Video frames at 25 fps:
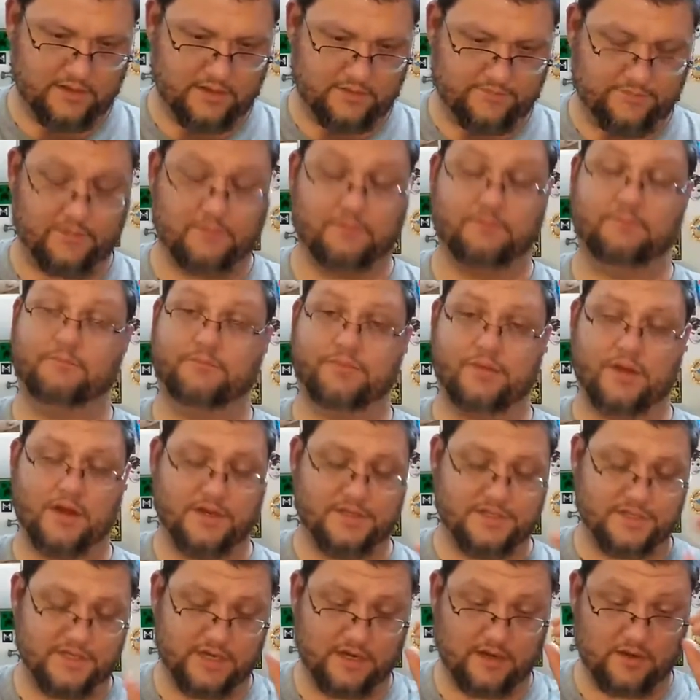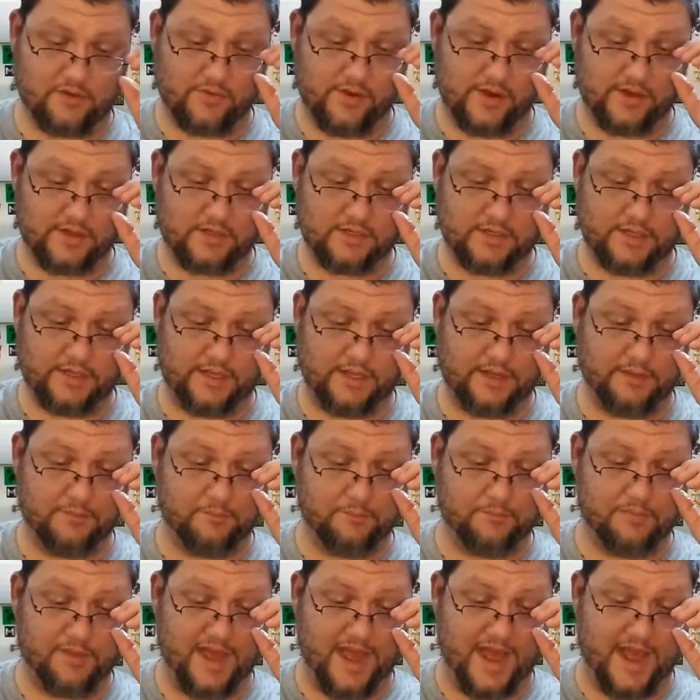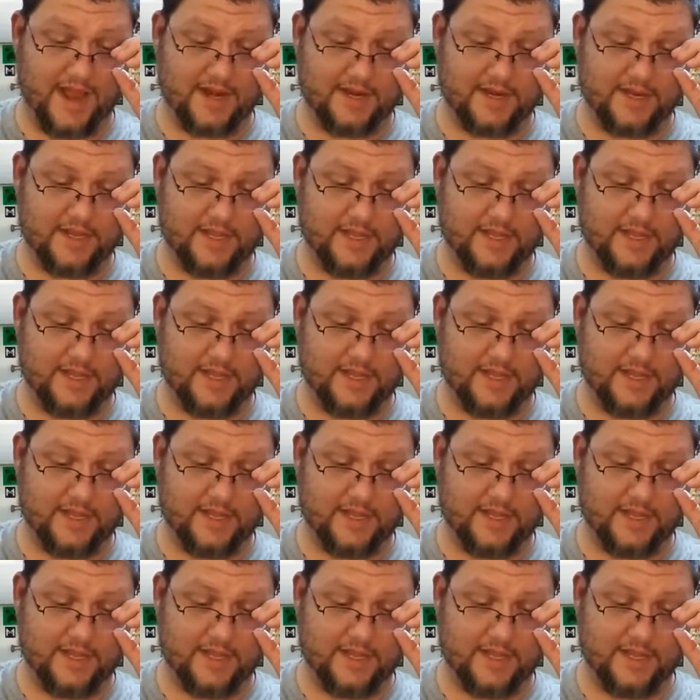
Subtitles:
if I'm pronouncing that correctly, back.